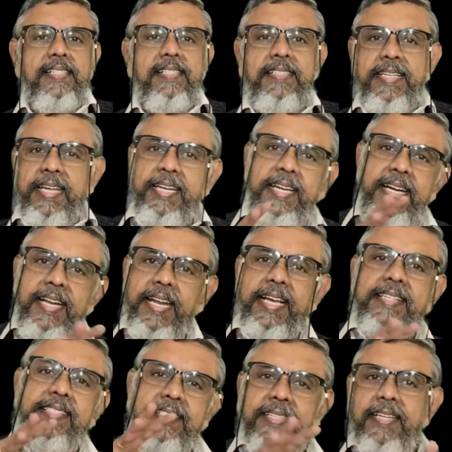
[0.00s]
They need an
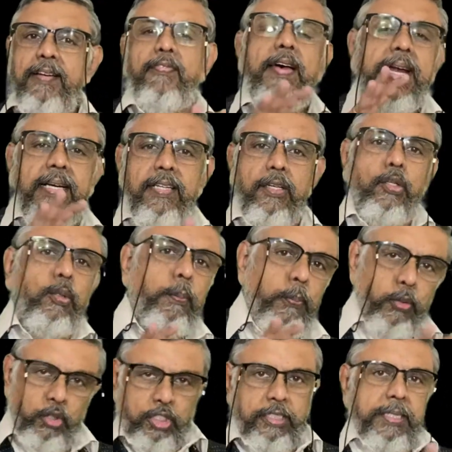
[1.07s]
external factor to
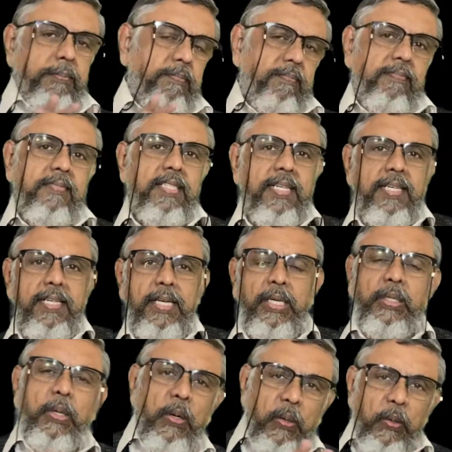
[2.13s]
push them.
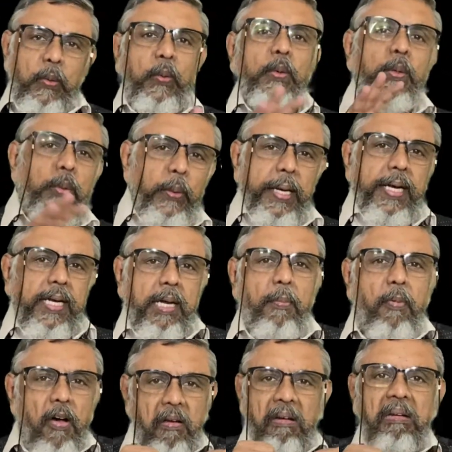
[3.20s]
Go, do it, come
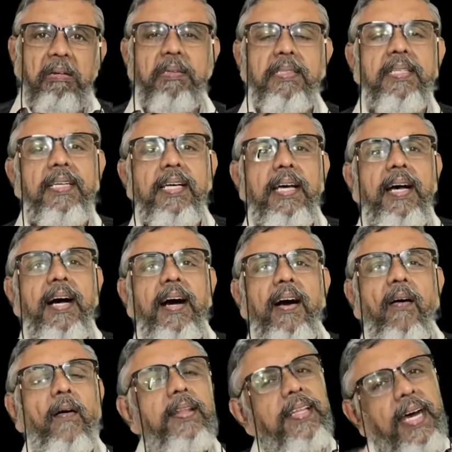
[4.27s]
on.
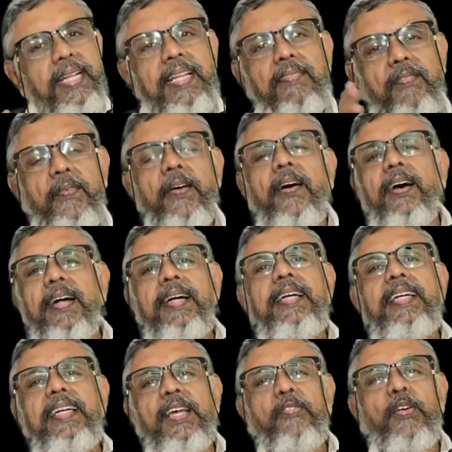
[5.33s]
On the other
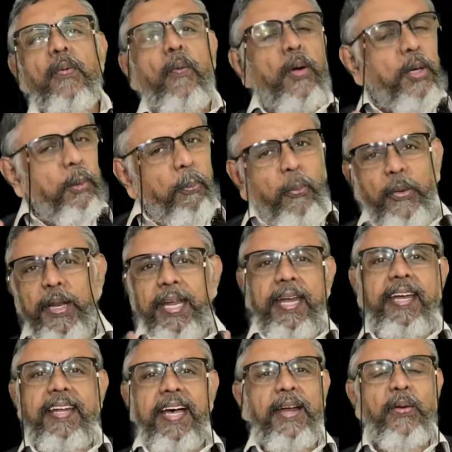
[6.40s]
word, if I want to put
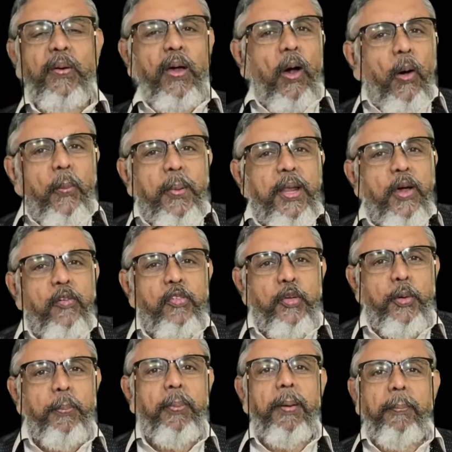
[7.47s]
it, I don't know how many of
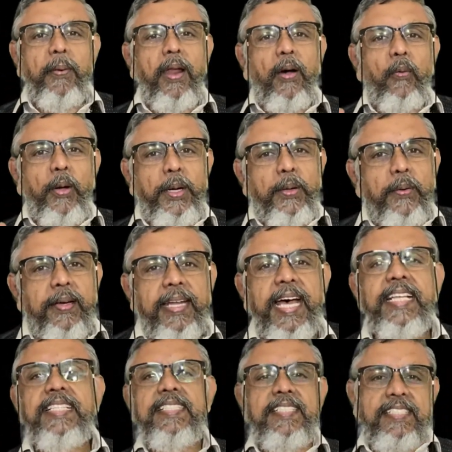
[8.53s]
you people are going to
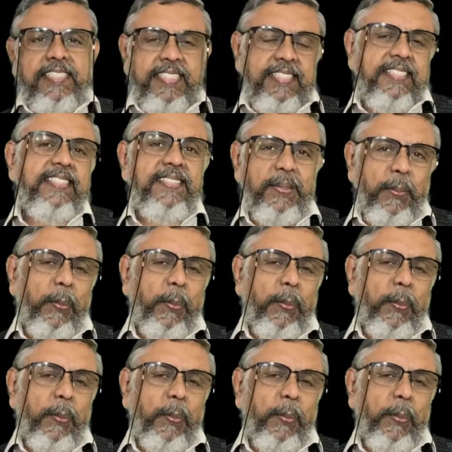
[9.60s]
digest this.